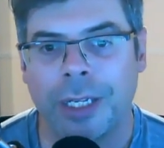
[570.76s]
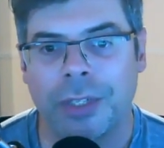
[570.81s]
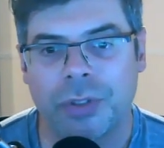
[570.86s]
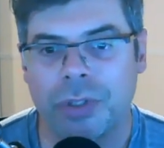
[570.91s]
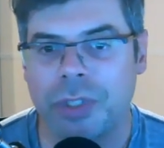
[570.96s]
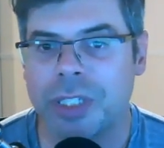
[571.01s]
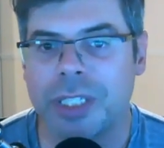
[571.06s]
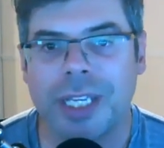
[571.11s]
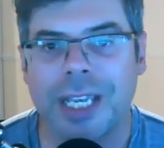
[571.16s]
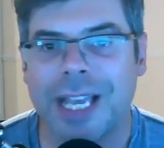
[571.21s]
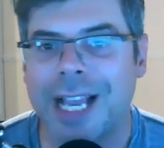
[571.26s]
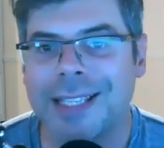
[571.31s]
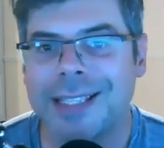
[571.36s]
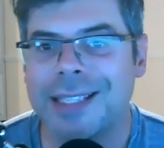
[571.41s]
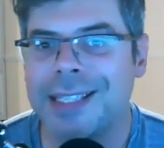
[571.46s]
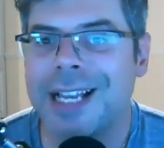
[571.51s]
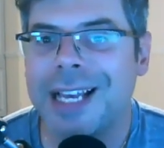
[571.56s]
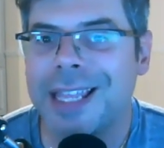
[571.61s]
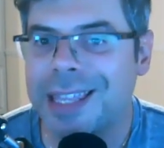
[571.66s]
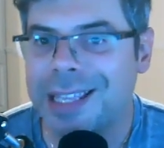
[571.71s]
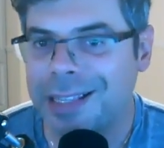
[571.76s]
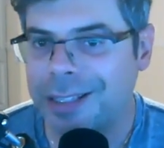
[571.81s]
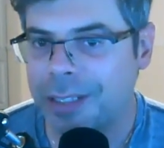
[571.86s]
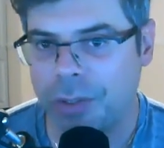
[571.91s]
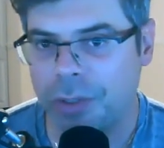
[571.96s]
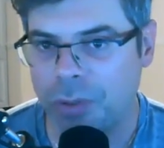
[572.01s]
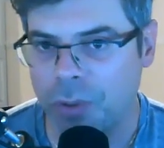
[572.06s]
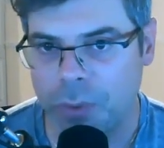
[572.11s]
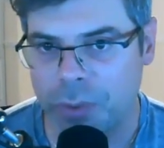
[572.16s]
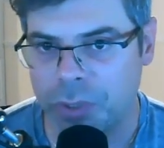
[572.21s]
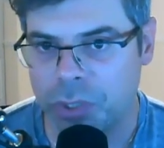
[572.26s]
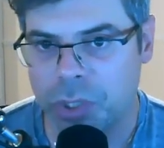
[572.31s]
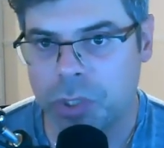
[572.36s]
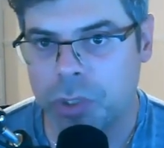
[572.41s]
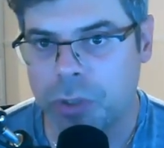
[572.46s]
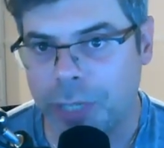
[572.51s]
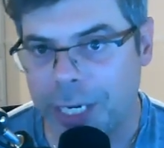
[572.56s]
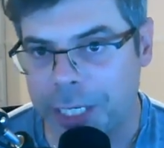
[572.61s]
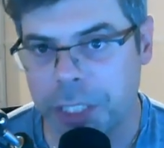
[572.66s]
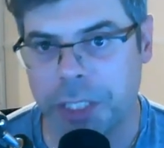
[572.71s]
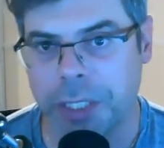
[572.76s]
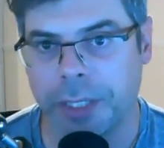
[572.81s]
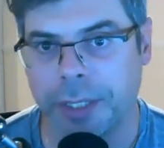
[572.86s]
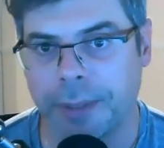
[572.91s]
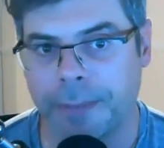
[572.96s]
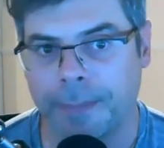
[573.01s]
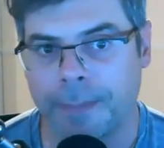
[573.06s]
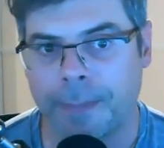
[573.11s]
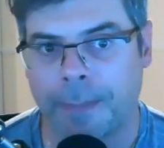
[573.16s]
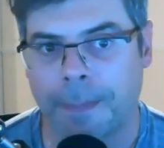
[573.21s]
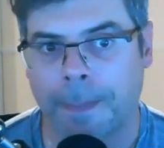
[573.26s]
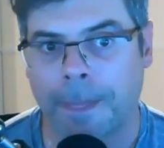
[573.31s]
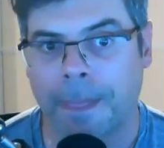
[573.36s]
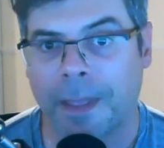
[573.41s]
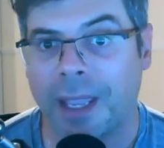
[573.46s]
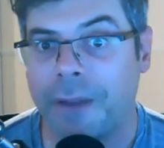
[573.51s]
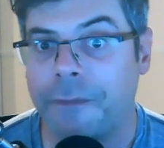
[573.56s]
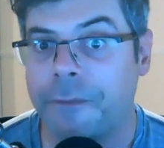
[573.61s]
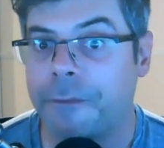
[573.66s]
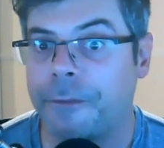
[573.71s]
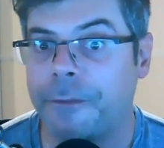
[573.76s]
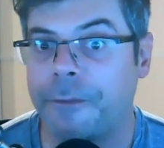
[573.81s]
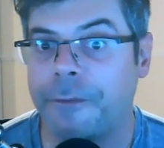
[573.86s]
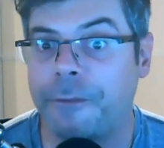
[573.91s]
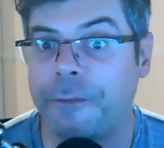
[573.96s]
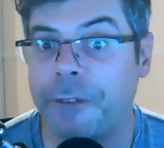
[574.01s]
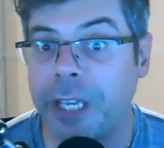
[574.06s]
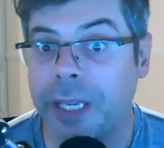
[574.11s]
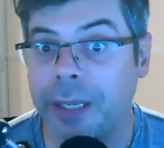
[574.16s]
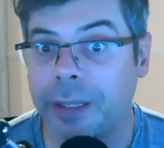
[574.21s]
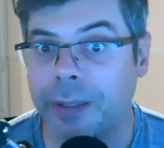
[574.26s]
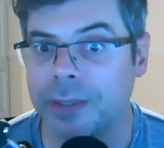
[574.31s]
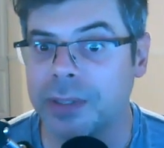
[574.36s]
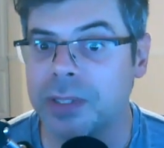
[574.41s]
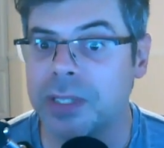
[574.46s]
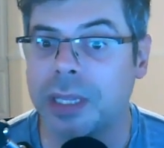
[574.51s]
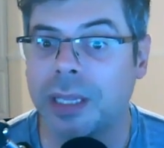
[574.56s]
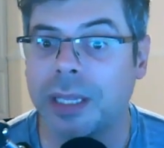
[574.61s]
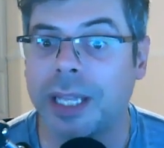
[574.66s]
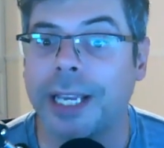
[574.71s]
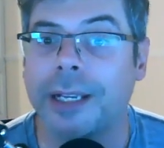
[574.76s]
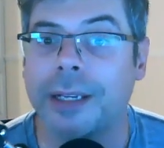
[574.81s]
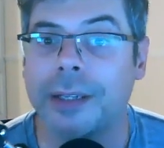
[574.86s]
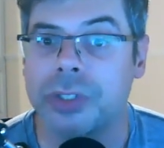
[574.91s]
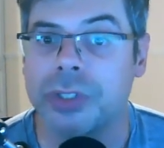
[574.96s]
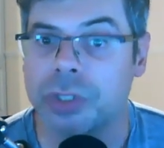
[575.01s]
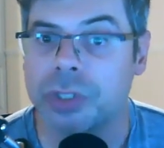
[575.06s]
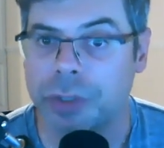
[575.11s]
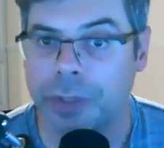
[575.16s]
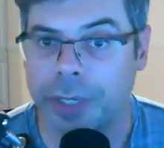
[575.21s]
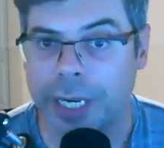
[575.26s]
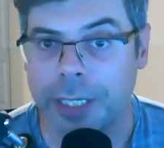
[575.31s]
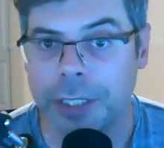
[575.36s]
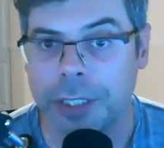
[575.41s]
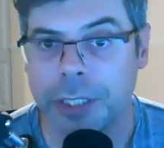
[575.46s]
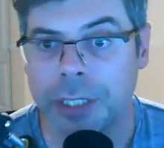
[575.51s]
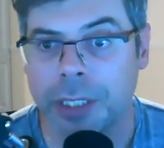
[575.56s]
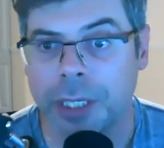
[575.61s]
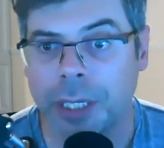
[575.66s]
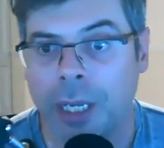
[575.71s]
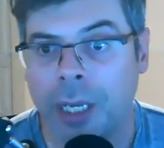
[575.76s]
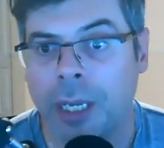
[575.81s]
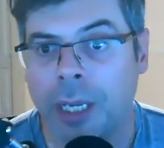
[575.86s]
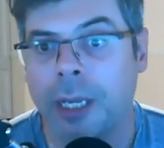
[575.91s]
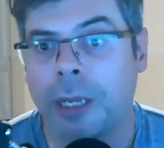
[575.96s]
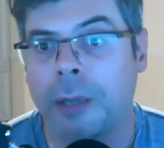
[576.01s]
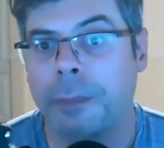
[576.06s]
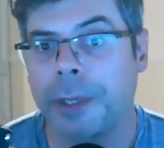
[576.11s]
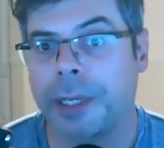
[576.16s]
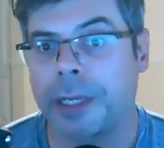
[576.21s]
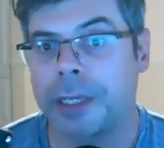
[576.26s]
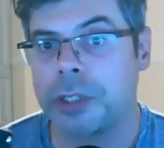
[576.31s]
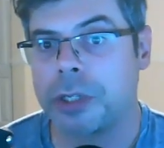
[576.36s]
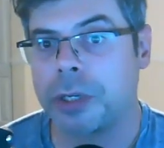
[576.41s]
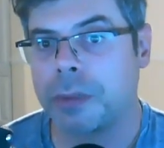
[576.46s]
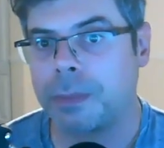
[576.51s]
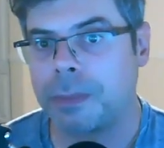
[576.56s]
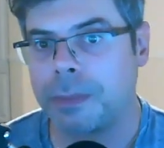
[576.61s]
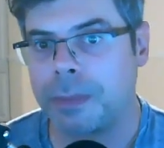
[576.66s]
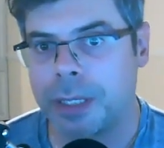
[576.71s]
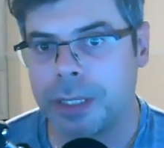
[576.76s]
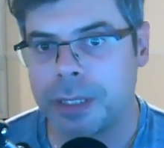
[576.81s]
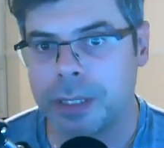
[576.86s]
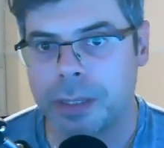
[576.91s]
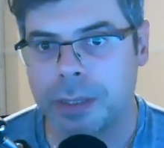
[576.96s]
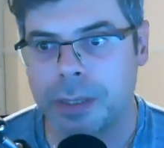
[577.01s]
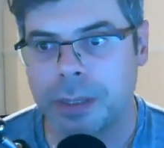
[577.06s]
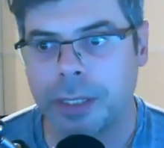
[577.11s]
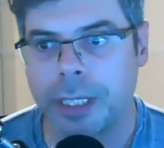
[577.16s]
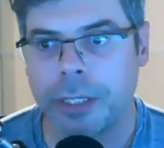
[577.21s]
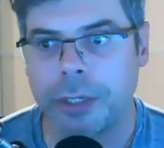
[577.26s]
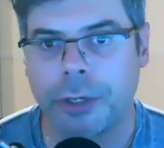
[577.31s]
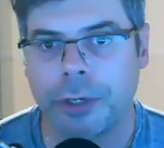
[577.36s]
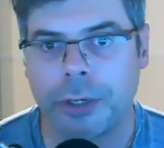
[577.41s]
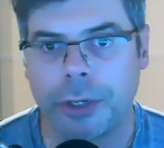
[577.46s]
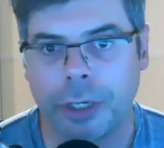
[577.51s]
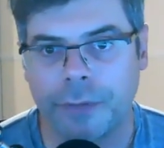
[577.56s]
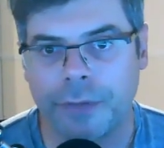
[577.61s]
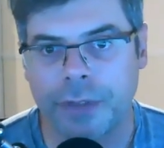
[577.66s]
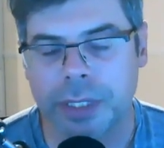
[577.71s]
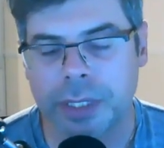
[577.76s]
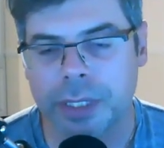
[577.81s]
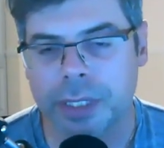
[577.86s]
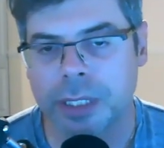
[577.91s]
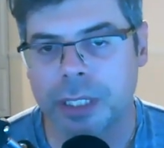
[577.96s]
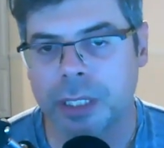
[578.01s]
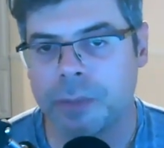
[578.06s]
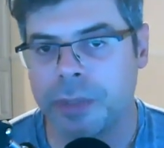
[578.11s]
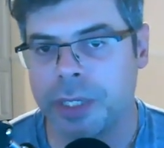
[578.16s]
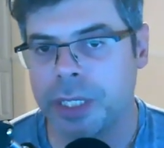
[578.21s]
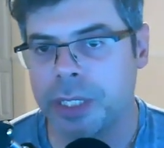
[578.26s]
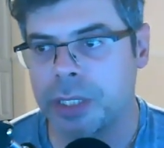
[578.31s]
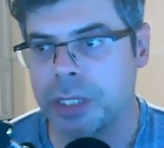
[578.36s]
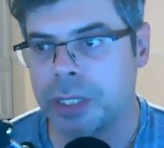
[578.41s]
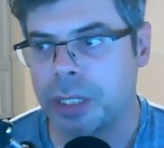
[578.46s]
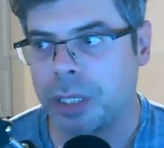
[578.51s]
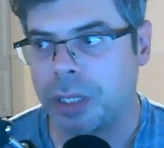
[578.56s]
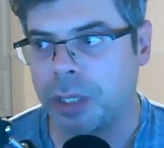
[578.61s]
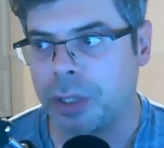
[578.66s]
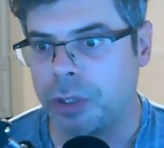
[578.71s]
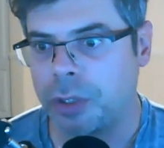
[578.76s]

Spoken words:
So you see, it has nothing to do with stretching. It feels like a stretch because your muscle and your nervous system is